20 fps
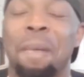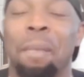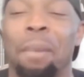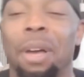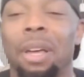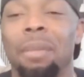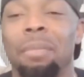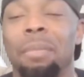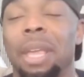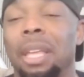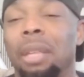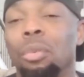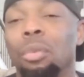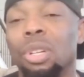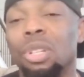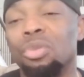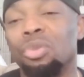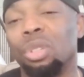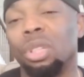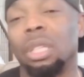But man,
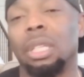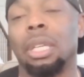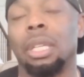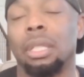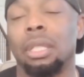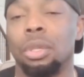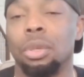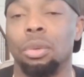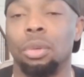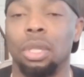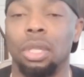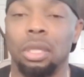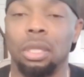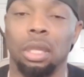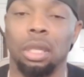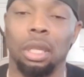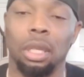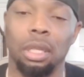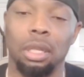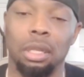what it's really get to
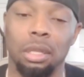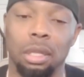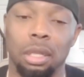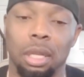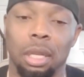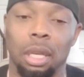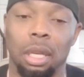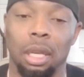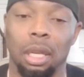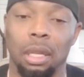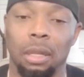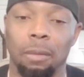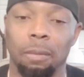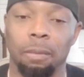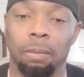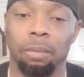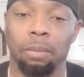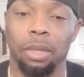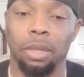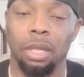is
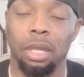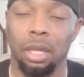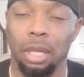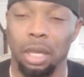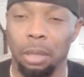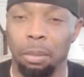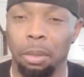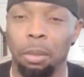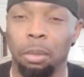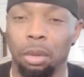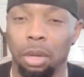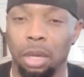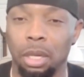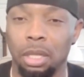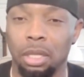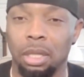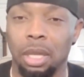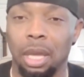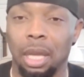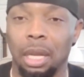to
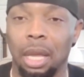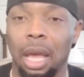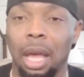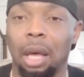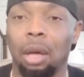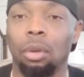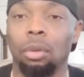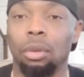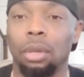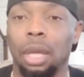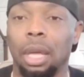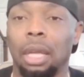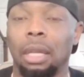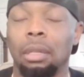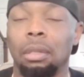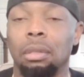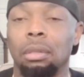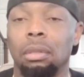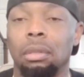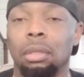understand how
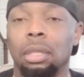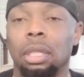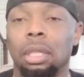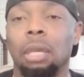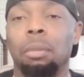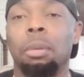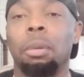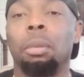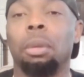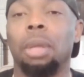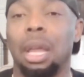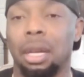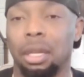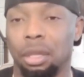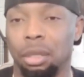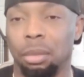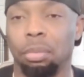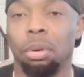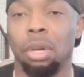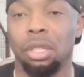that to get people out
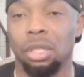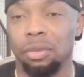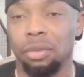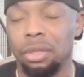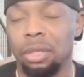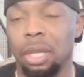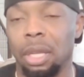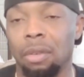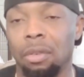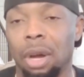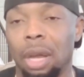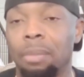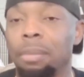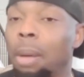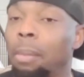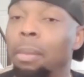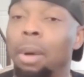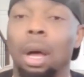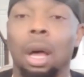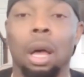of the depression state, right?
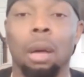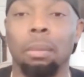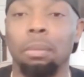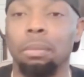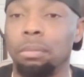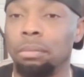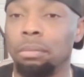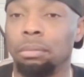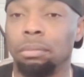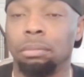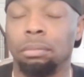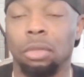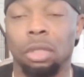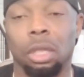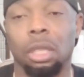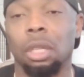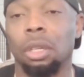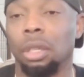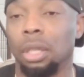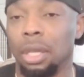My mom
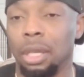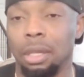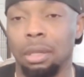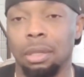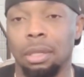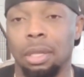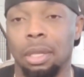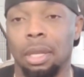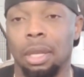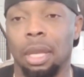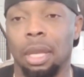clearly